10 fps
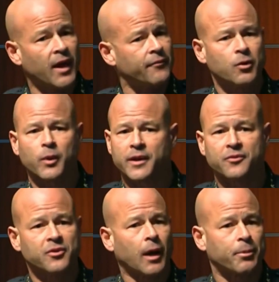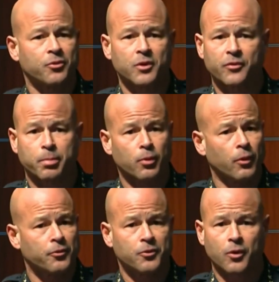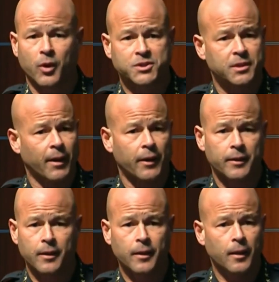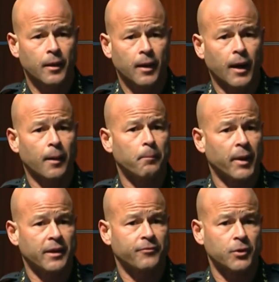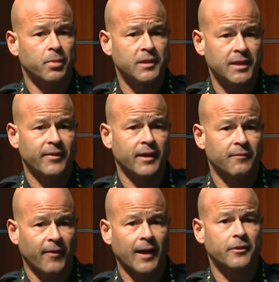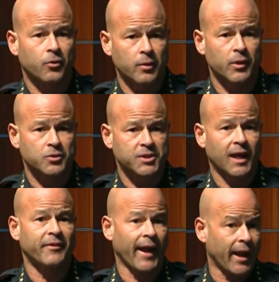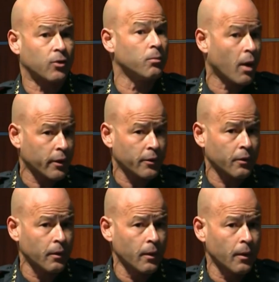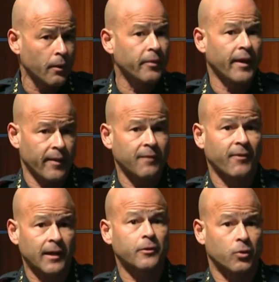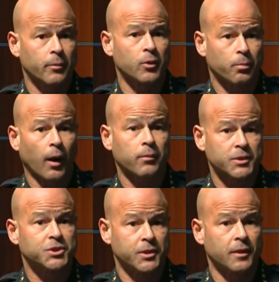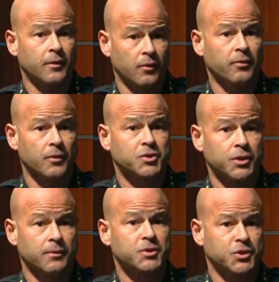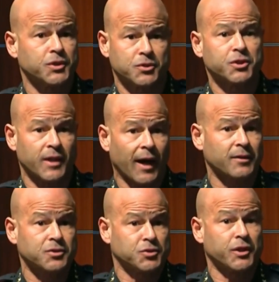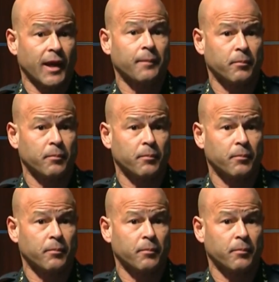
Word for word: everyone gets the opportunity for parole, there's no question about it. Uh, but if you believe that a violent criminal should have an ankle monitor, then that violent criminal probably shouldn't should should should not should not